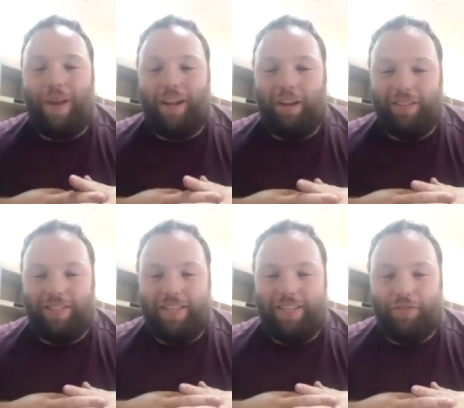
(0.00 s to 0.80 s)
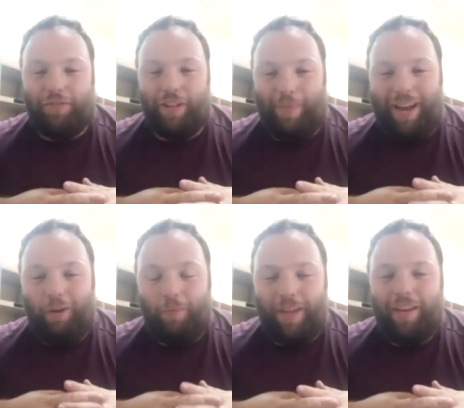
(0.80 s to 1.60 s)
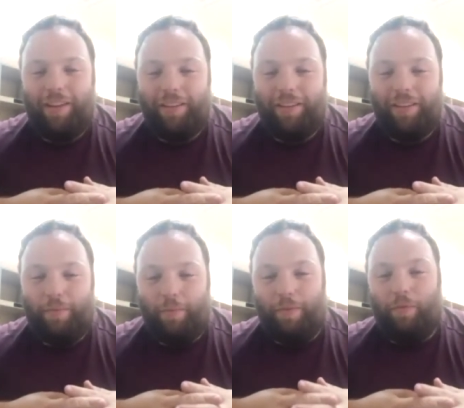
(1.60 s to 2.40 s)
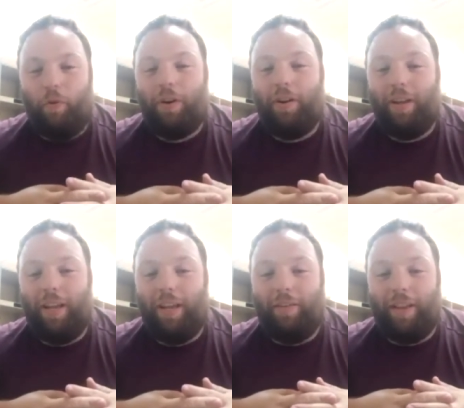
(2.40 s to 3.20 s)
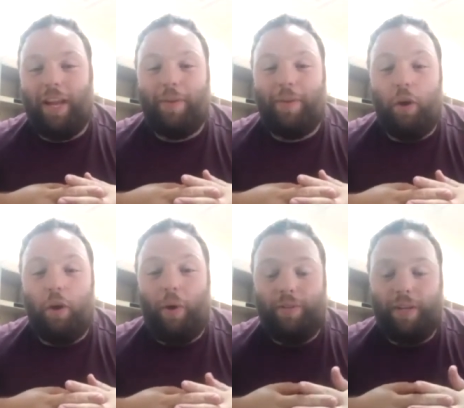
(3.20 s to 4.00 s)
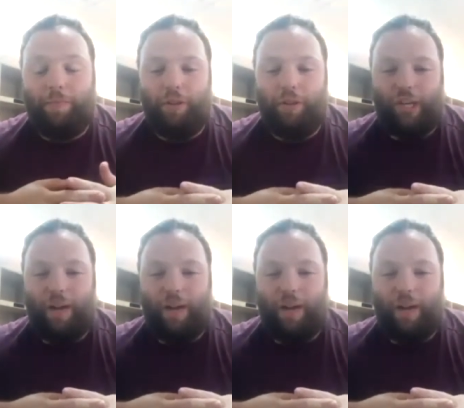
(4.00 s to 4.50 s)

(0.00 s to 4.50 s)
cousins in Israel about me before even letting me know I was up for the job.